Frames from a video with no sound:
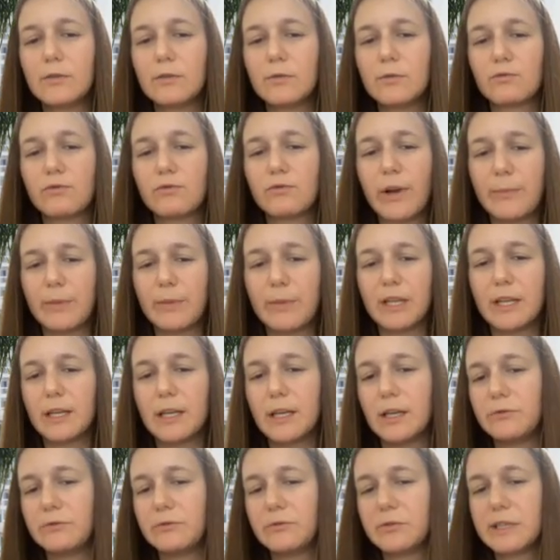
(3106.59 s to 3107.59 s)
to
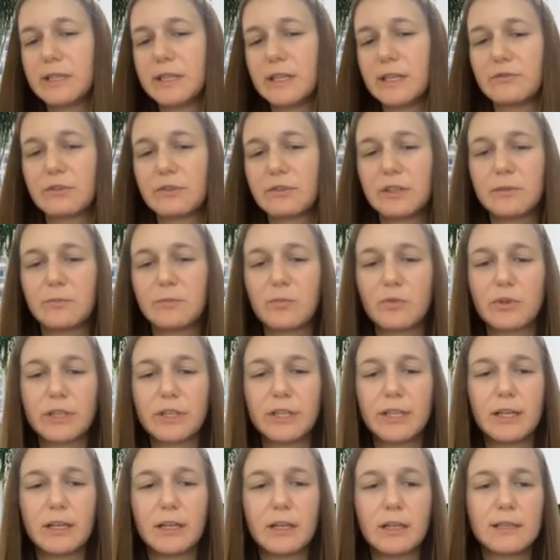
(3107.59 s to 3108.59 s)
replicate to central
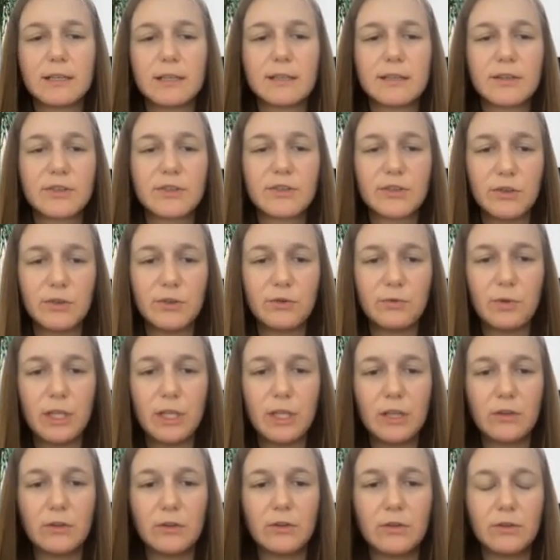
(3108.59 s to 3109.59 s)
reporting cluster so you
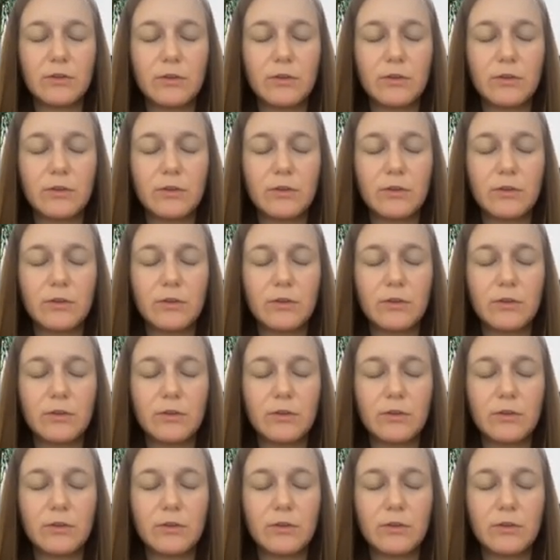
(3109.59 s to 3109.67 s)
need